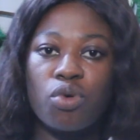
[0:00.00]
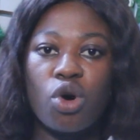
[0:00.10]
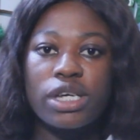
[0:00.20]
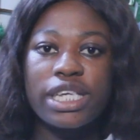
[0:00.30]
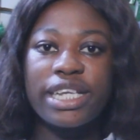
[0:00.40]

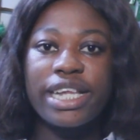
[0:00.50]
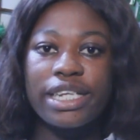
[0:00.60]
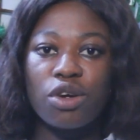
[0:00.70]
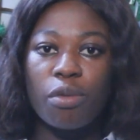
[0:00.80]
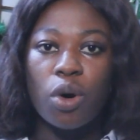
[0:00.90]
because e na
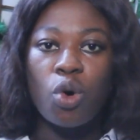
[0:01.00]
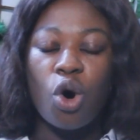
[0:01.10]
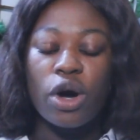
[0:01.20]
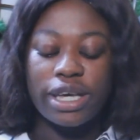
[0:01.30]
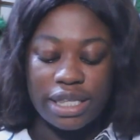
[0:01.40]
e be
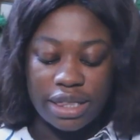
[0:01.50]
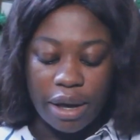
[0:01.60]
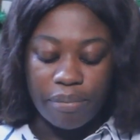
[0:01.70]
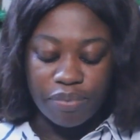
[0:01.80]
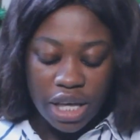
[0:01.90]
call
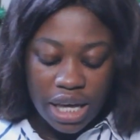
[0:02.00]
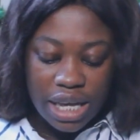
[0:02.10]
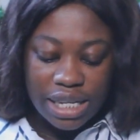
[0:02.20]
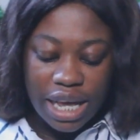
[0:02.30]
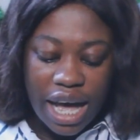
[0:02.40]
ntem
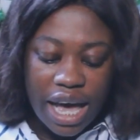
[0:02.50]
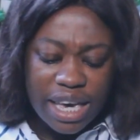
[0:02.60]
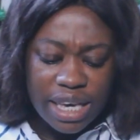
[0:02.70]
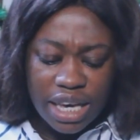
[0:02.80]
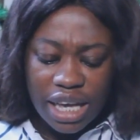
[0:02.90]
na
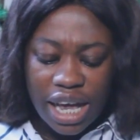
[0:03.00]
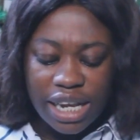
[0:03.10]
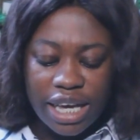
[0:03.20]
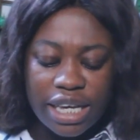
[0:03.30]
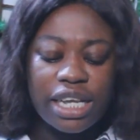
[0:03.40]
eye
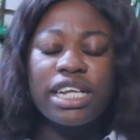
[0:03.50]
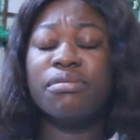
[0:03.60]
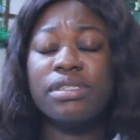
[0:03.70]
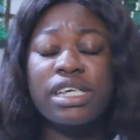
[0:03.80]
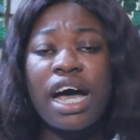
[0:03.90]
e na yen
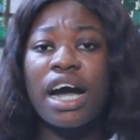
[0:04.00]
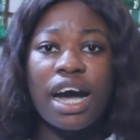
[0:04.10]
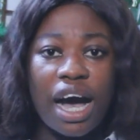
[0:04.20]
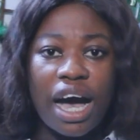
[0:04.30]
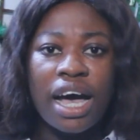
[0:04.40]
nim se
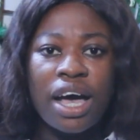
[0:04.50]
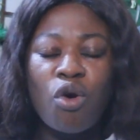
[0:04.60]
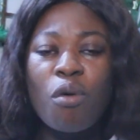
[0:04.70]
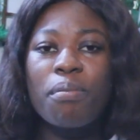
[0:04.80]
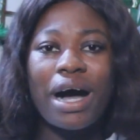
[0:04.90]
anka
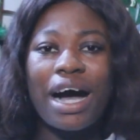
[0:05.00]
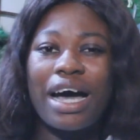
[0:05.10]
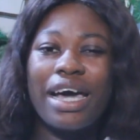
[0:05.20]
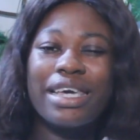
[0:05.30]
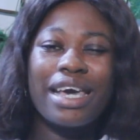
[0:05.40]

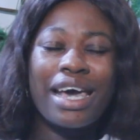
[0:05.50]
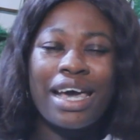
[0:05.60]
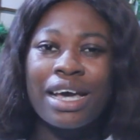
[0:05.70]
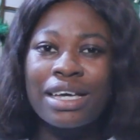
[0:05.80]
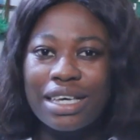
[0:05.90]
Oba,
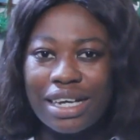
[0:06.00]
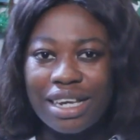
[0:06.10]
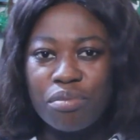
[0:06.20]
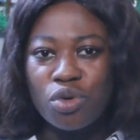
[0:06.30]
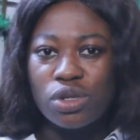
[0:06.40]

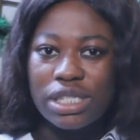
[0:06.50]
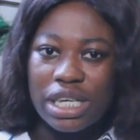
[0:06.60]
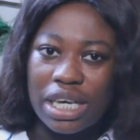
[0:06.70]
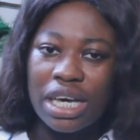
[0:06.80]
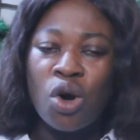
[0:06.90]
Ghana
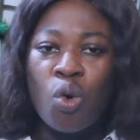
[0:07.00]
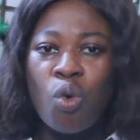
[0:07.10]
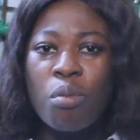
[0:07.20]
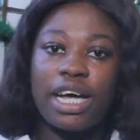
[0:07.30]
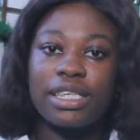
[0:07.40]
music.
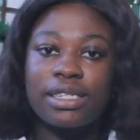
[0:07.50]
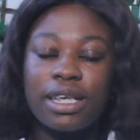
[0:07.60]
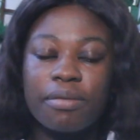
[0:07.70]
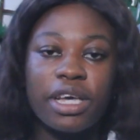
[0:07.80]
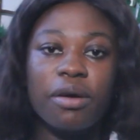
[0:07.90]
Woman,
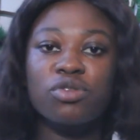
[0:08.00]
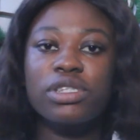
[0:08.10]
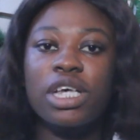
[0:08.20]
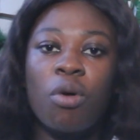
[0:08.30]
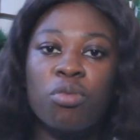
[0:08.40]
sometimes
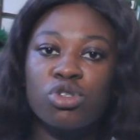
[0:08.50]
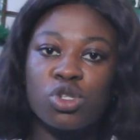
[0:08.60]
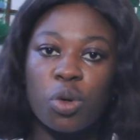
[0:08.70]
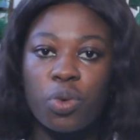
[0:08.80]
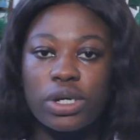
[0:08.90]
don't say woman
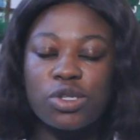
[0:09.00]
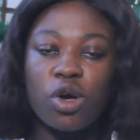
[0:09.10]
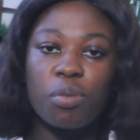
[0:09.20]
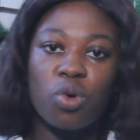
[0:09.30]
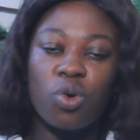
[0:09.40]
support
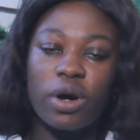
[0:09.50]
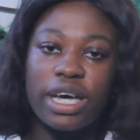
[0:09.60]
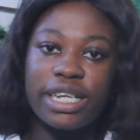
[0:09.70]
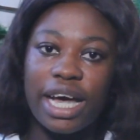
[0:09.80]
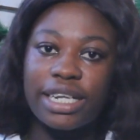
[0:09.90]
you, woman who
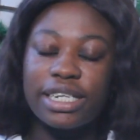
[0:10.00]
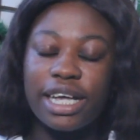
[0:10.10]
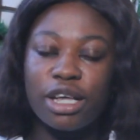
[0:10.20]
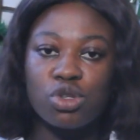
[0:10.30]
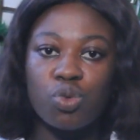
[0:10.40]
any other
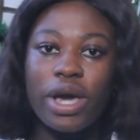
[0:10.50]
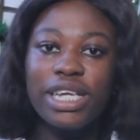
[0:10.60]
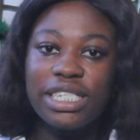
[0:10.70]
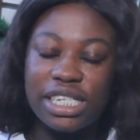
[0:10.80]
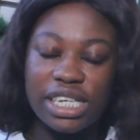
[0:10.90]
dance. We
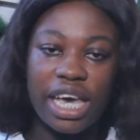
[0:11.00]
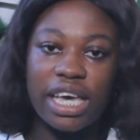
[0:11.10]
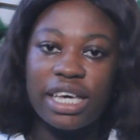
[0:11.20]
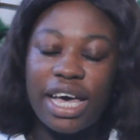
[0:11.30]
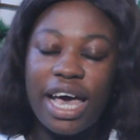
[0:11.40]
die.
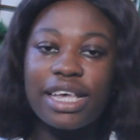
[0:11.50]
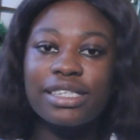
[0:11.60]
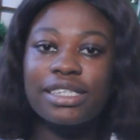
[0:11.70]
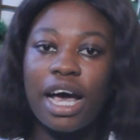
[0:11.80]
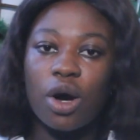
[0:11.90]
I
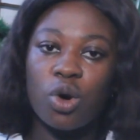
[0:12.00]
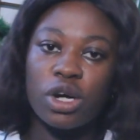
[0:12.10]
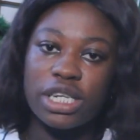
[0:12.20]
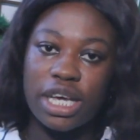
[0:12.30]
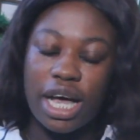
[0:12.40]
saw
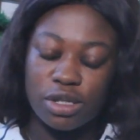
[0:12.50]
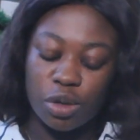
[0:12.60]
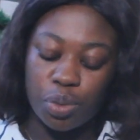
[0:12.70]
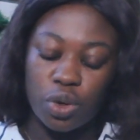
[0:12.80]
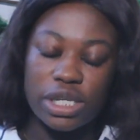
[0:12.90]
Cody
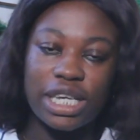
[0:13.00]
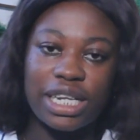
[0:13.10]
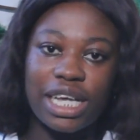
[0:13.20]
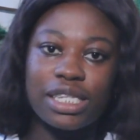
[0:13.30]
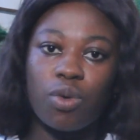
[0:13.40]
as support,
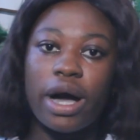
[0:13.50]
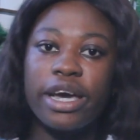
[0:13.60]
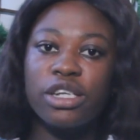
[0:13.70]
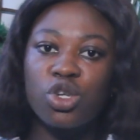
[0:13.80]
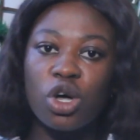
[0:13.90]
and I saw
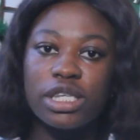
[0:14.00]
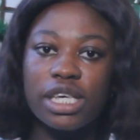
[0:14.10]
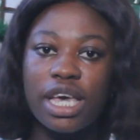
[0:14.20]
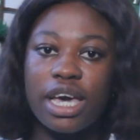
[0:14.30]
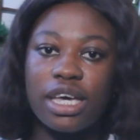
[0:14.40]
why
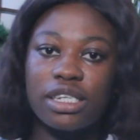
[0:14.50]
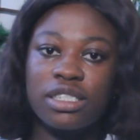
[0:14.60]
endorse a